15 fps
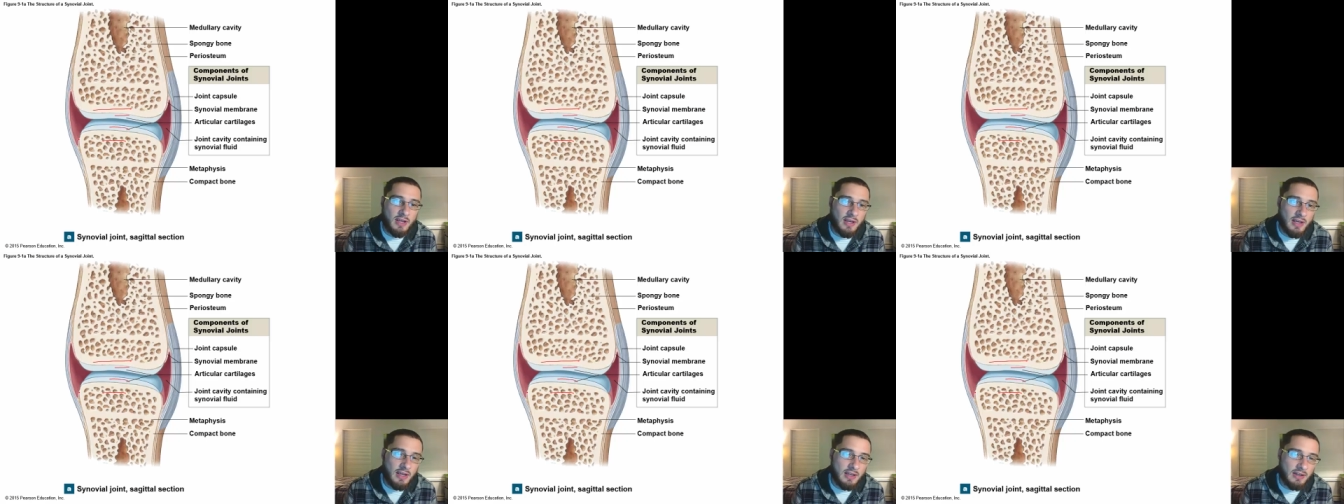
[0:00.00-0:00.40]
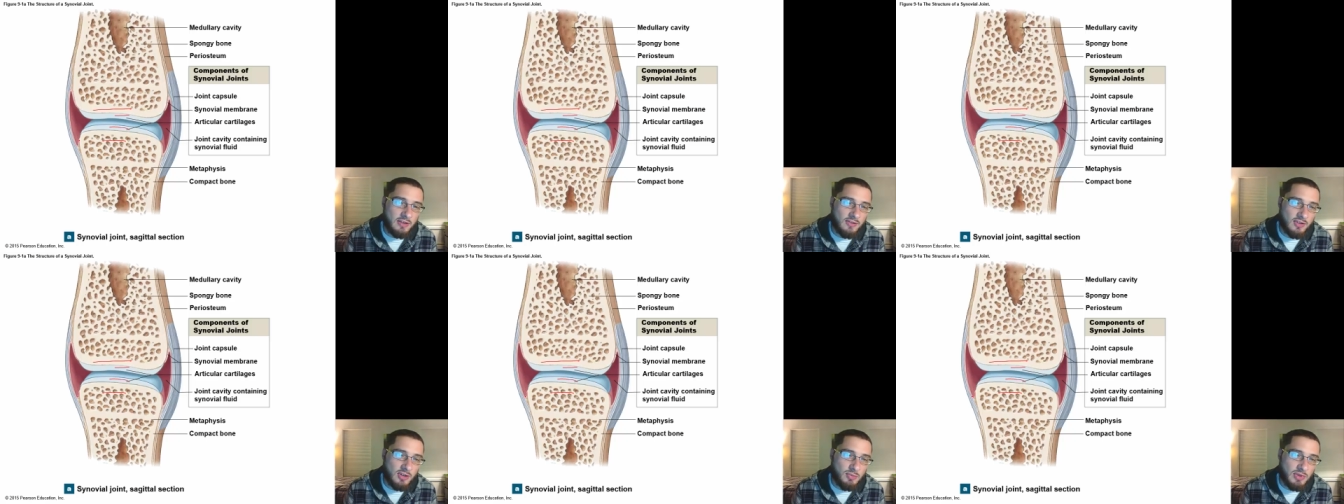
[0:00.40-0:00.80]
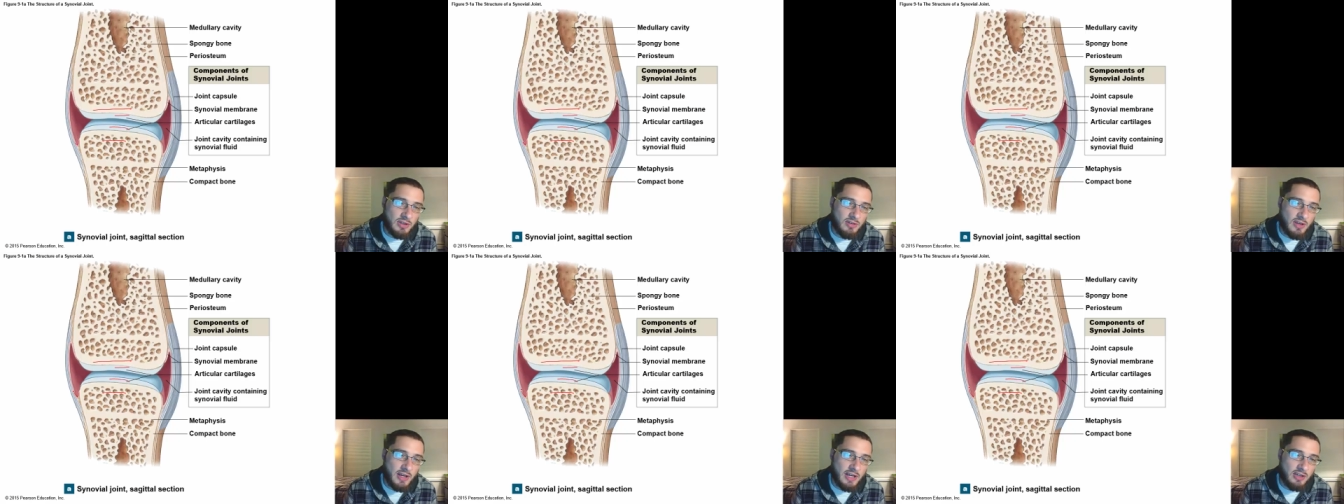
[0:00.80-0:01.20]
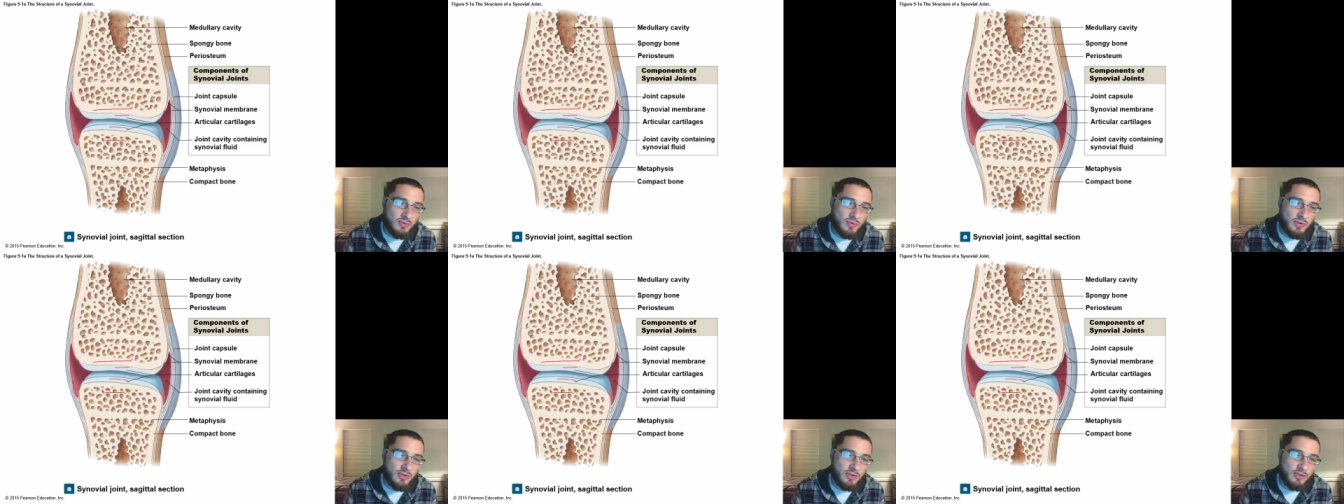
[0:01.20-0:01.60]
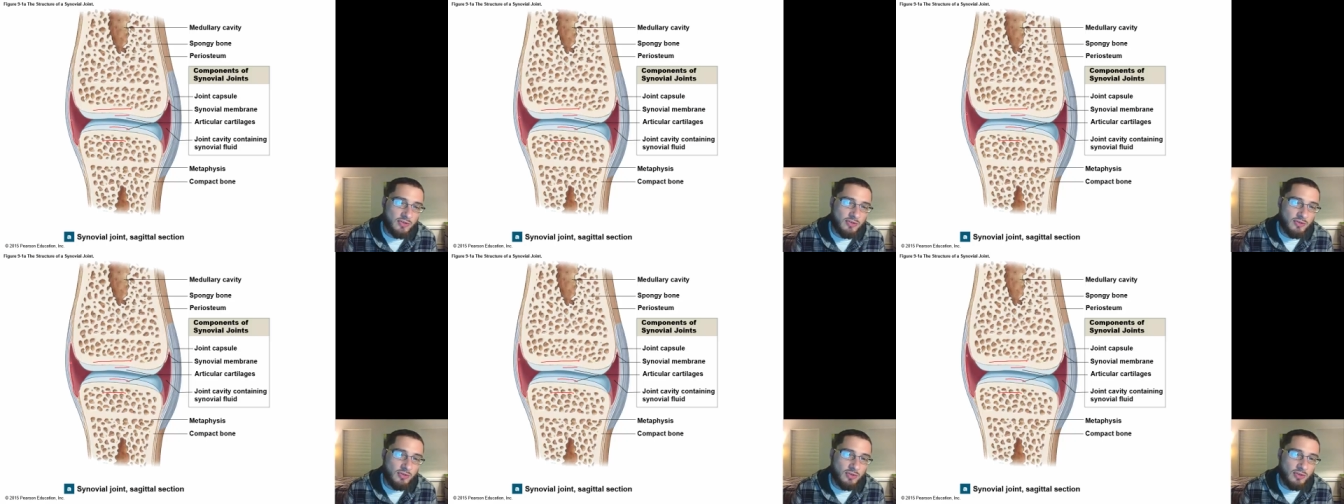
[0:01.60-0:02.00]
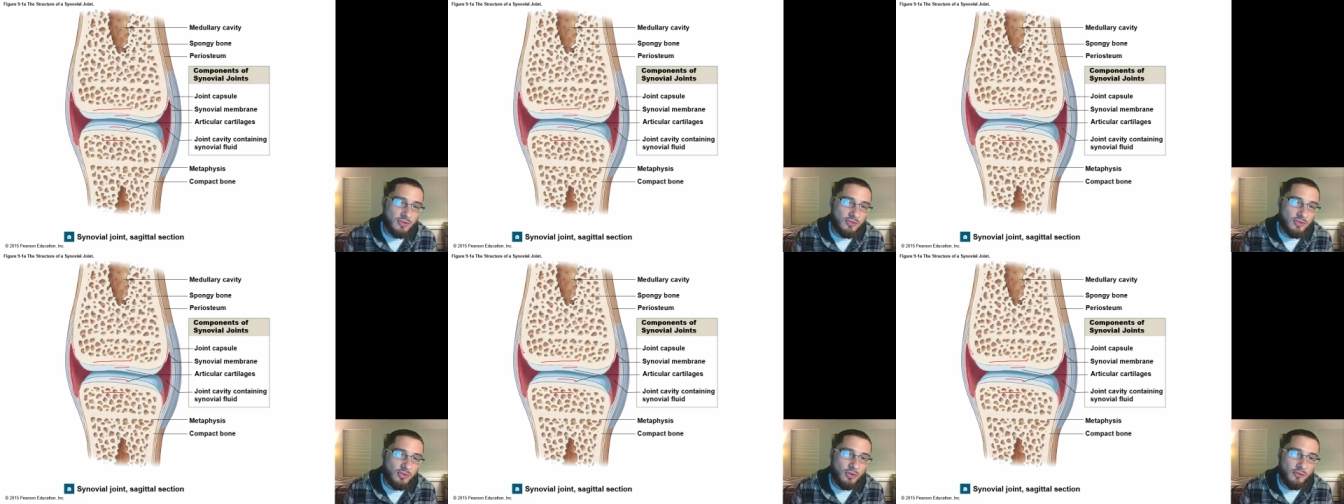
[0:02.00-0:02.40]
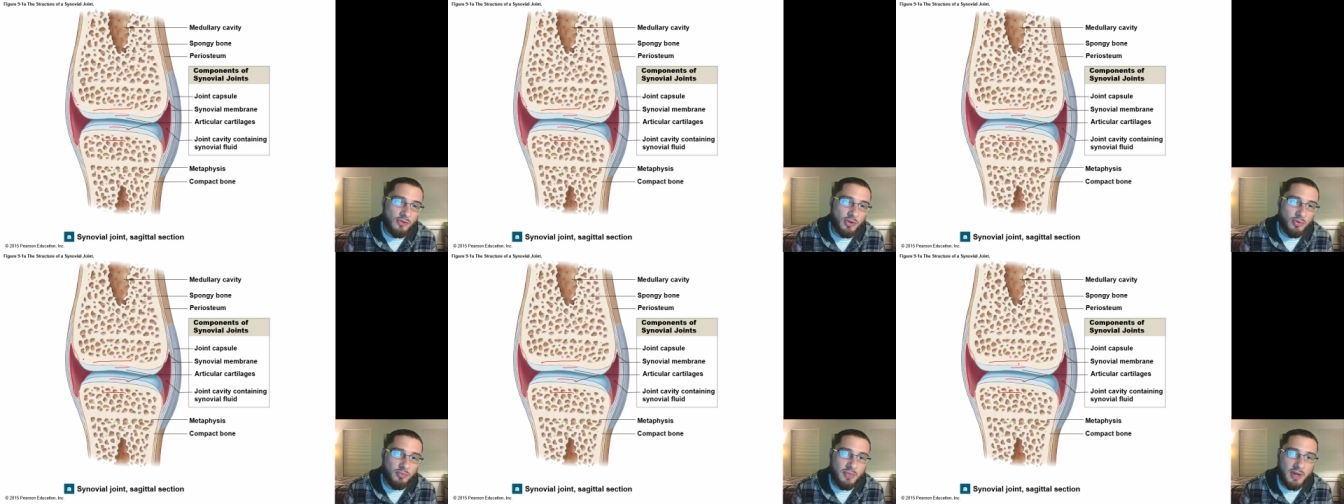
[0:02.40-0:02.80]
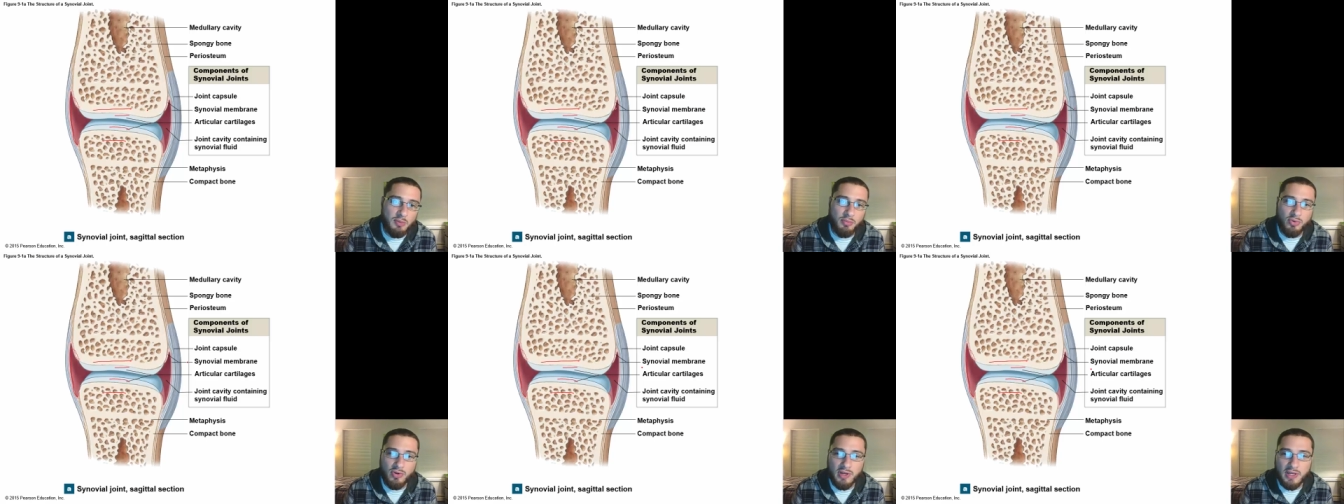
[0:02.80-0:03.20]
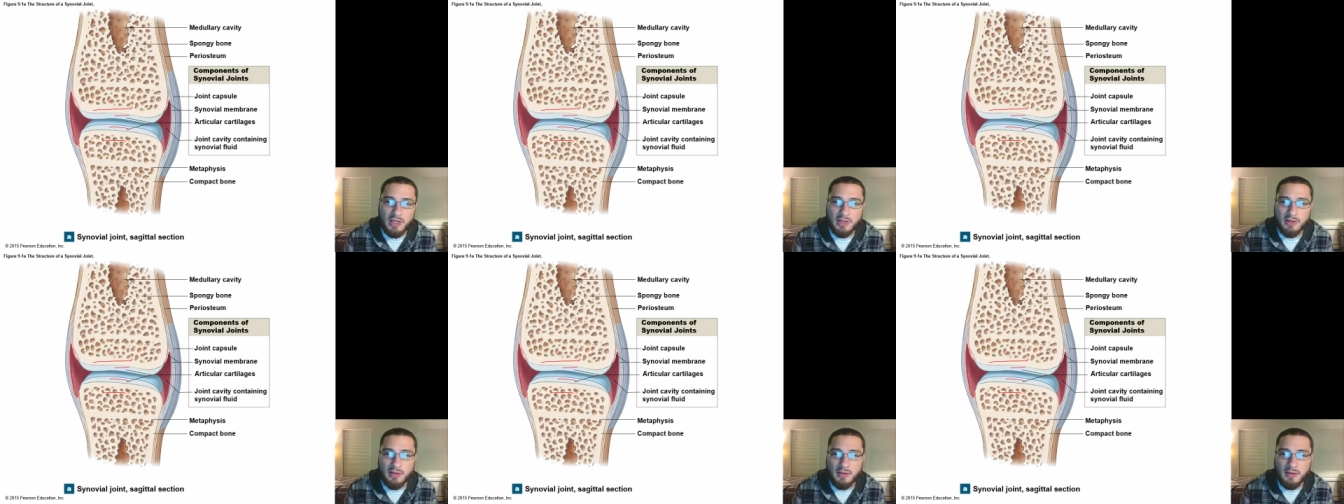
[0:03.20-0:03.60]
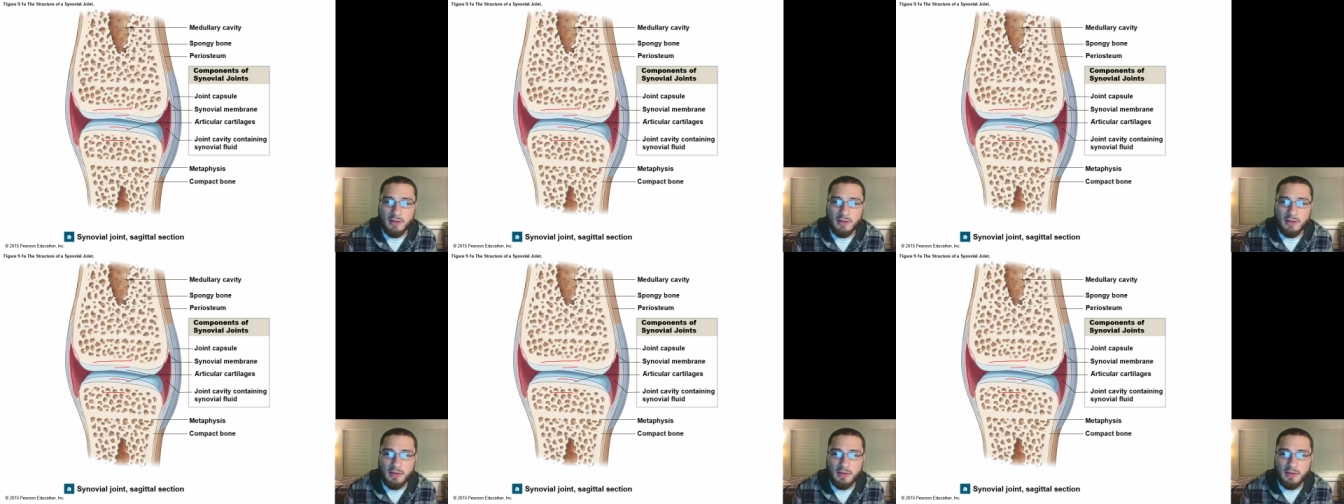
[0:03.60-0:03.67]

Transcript: and it's going to be lined with a synovial membrane,